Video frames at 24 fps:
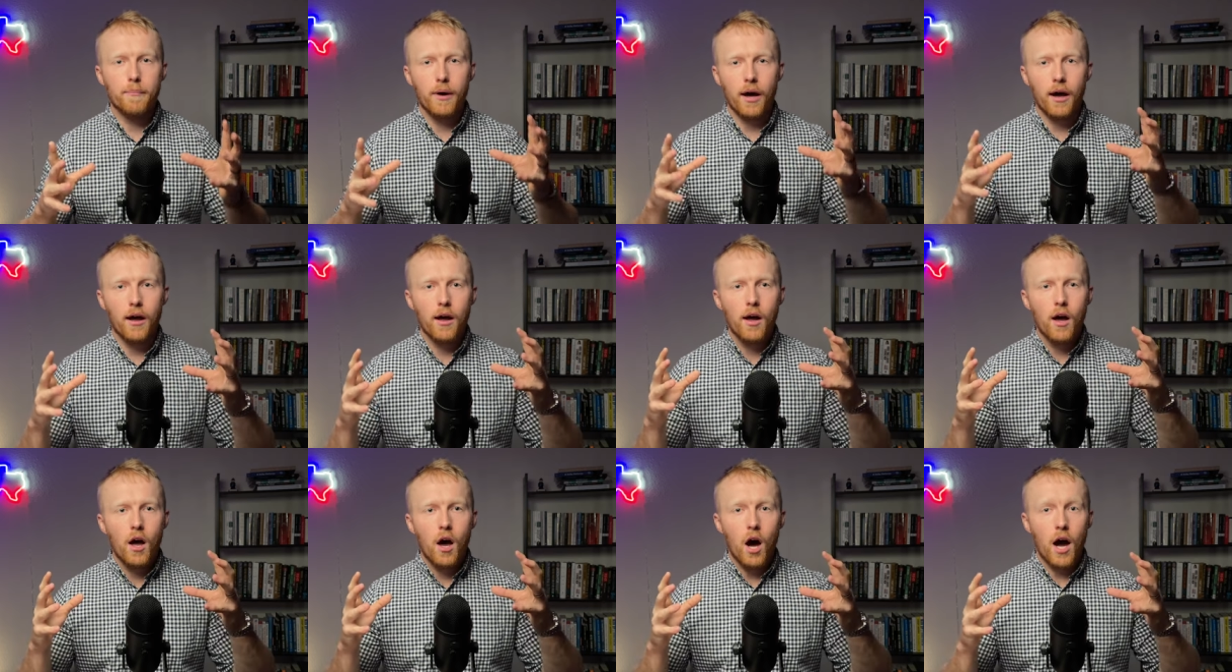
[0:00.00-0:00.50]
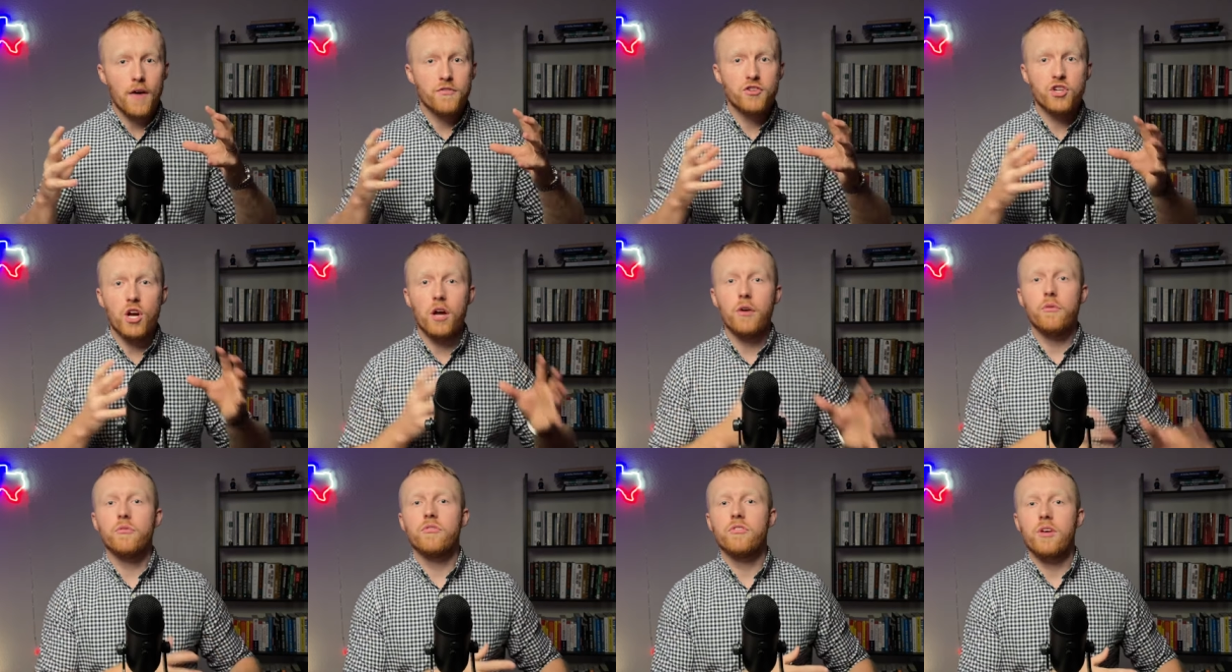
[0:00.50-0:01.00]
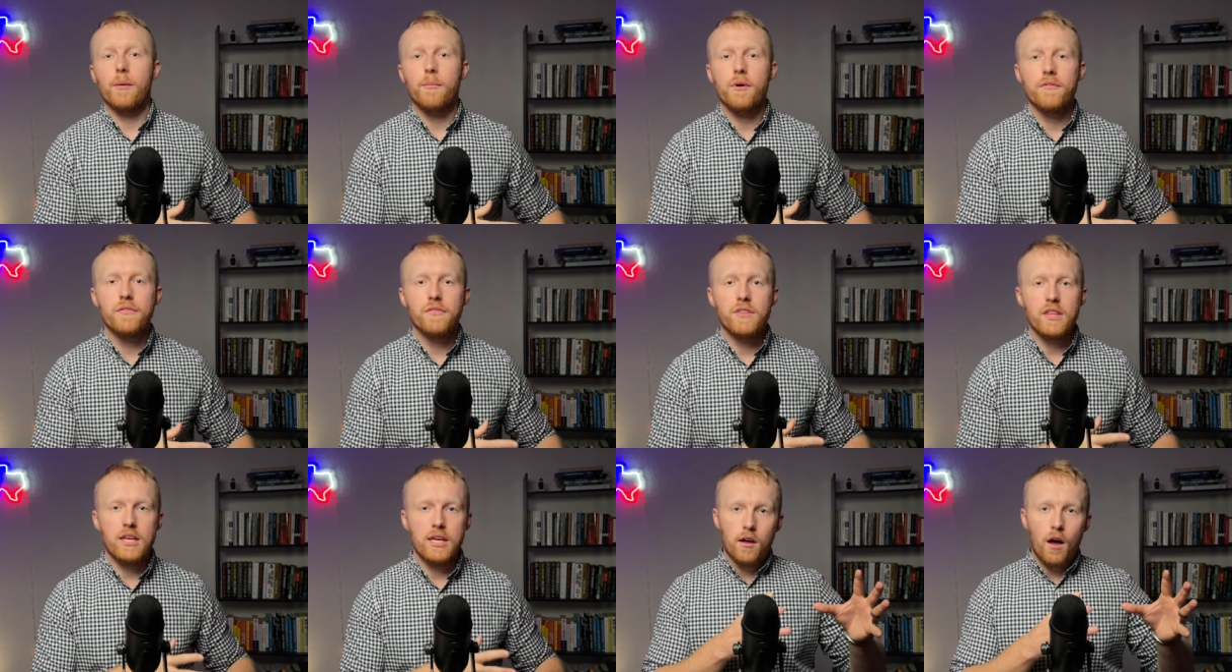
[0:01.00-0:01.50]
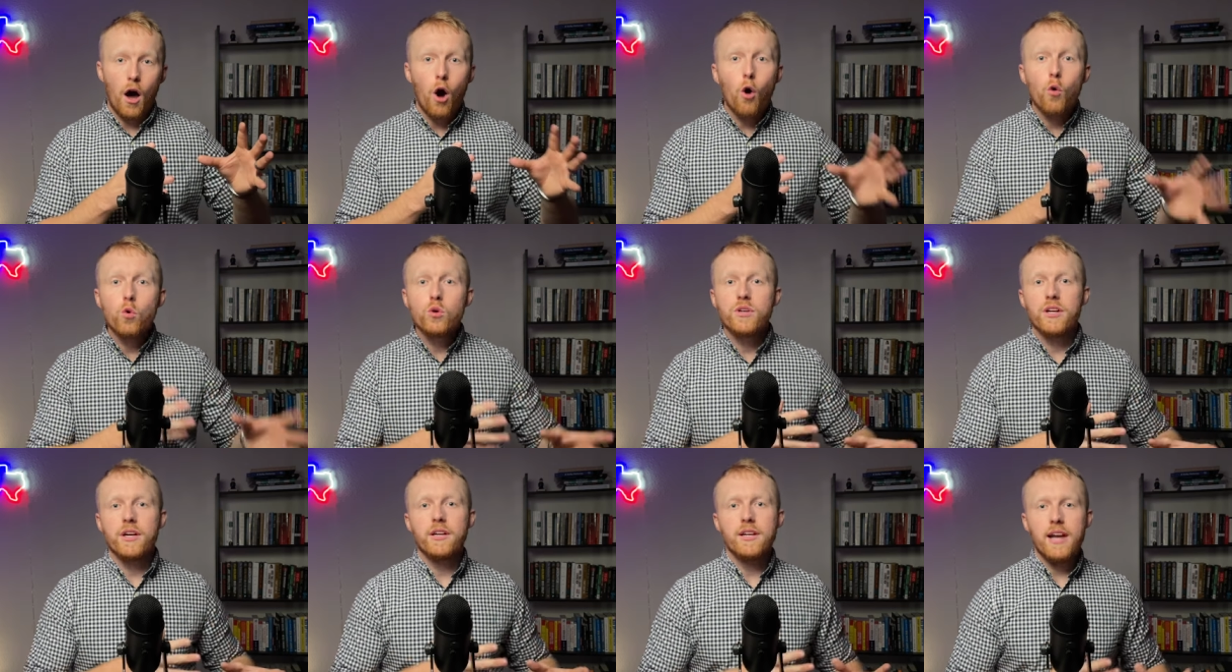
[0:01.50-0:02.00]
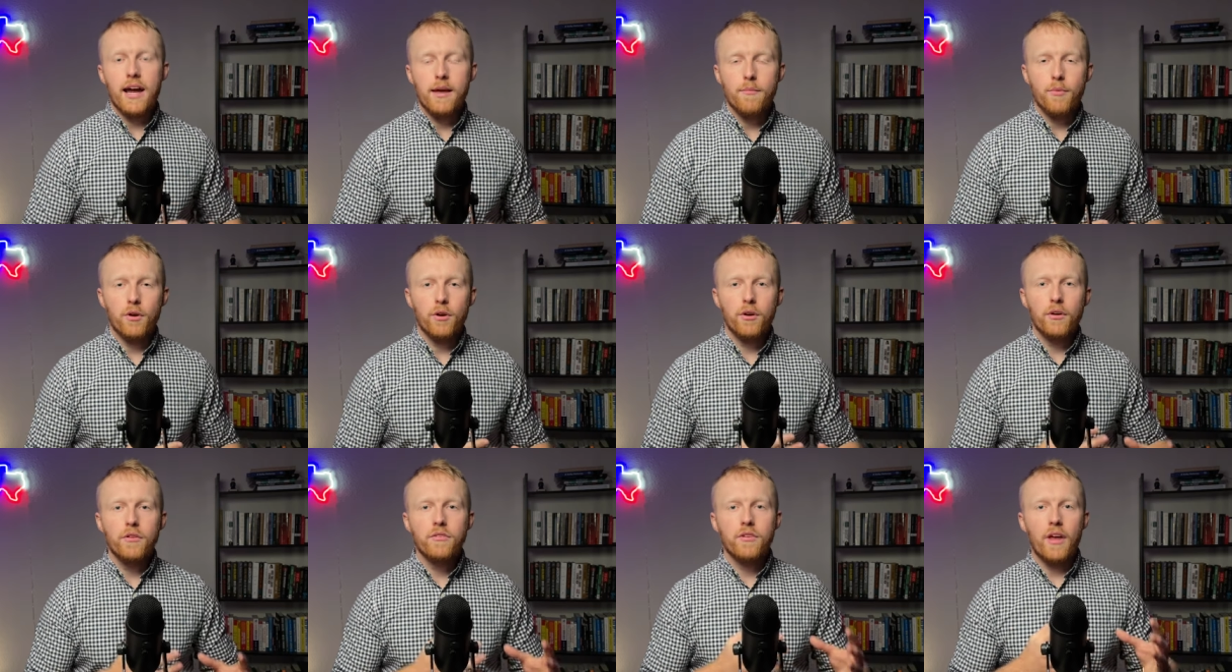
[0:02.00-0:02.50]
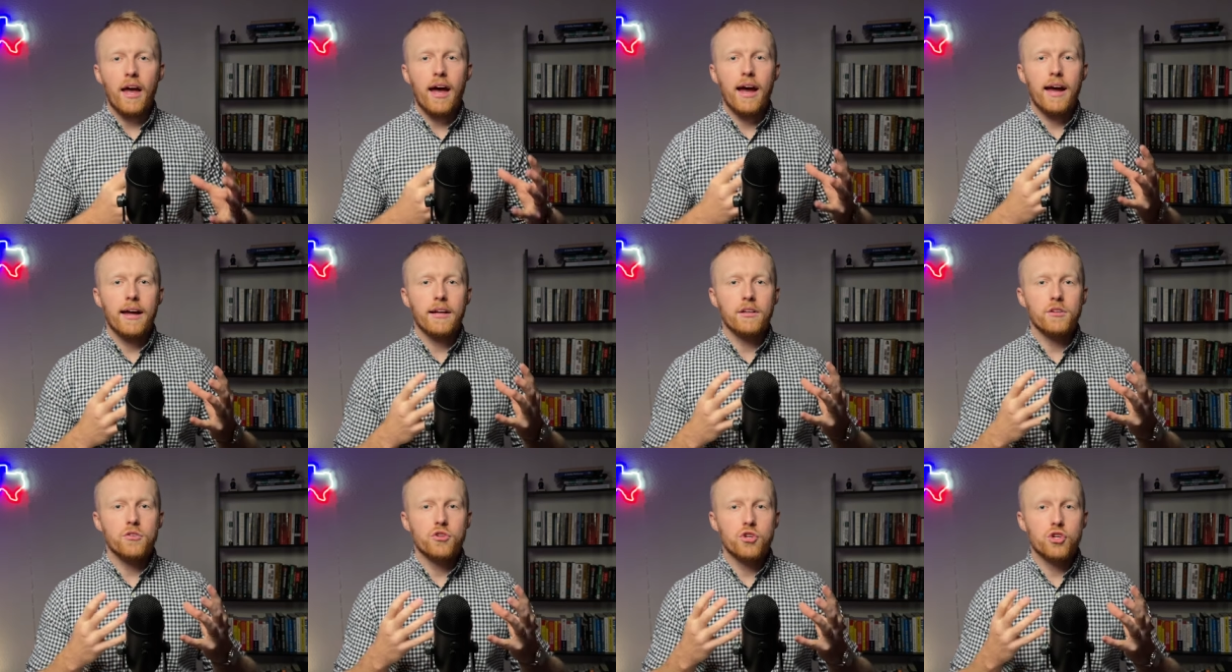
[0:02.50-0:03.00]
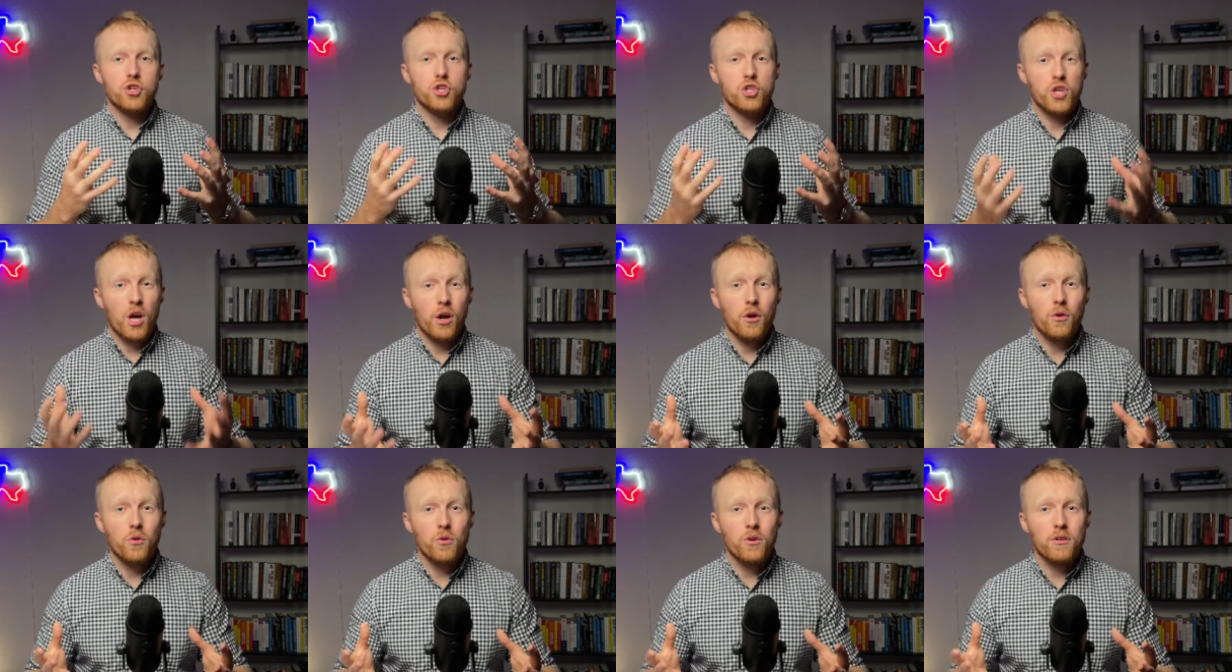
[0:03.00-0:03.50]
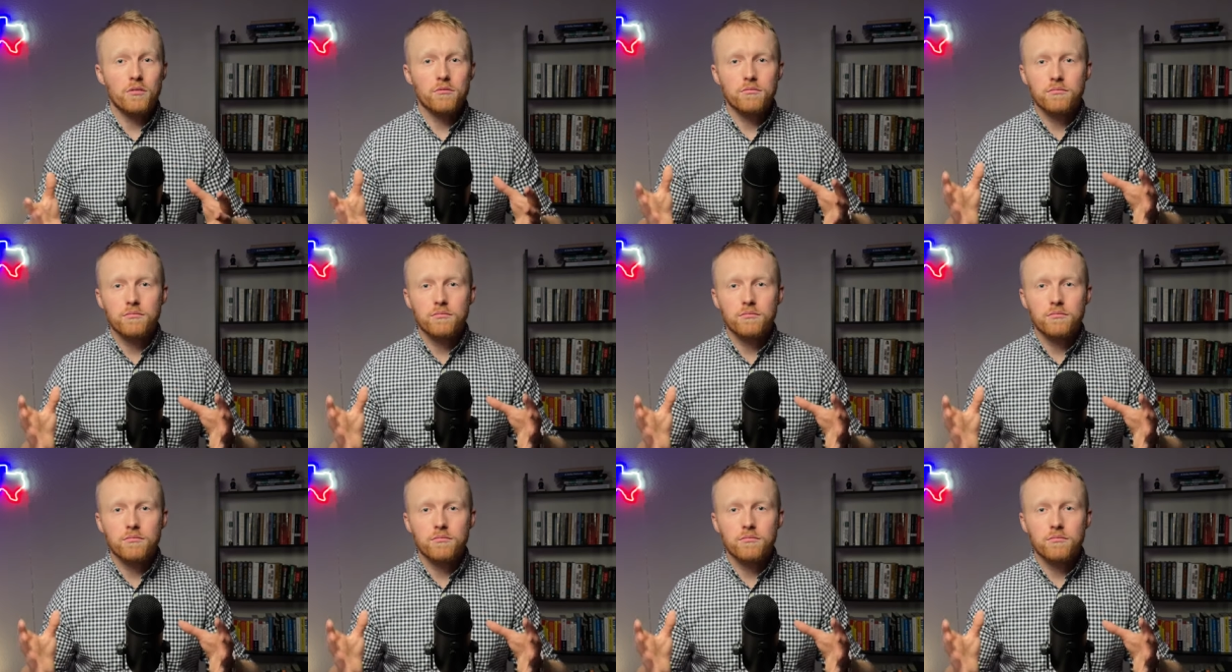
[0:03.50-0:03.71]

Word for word: but I've shown some of the older neighborhoods and just shown